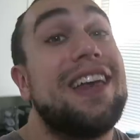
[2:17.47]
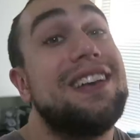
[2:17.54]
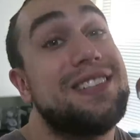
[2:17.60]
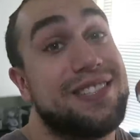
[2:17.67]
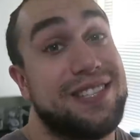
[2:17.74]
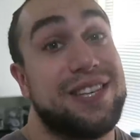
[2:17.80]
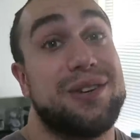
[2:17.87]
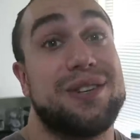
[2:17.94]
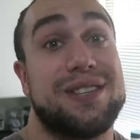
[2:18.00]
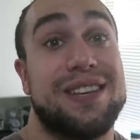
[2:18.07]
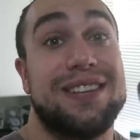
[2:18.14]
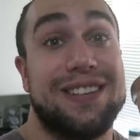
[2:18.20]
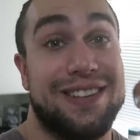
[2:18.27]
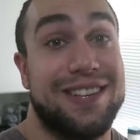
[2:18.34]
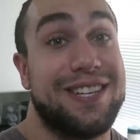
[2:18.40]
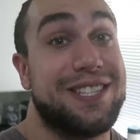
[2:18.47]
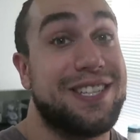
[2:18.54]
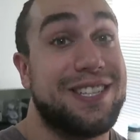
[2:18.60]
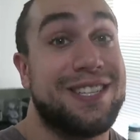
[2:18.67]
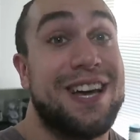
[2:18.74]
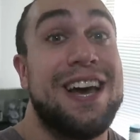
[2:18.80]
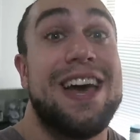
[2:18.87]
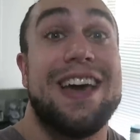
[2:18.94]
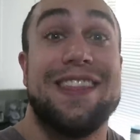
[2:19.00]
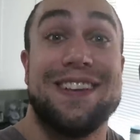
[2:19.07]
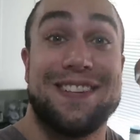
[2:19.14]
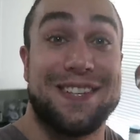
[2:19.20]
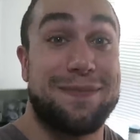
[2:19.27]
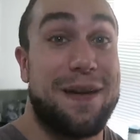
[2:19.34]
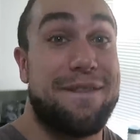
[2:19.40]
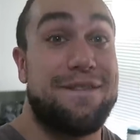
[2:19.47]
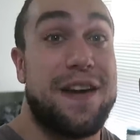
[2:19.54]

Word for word: It is seriously delicious, and this is my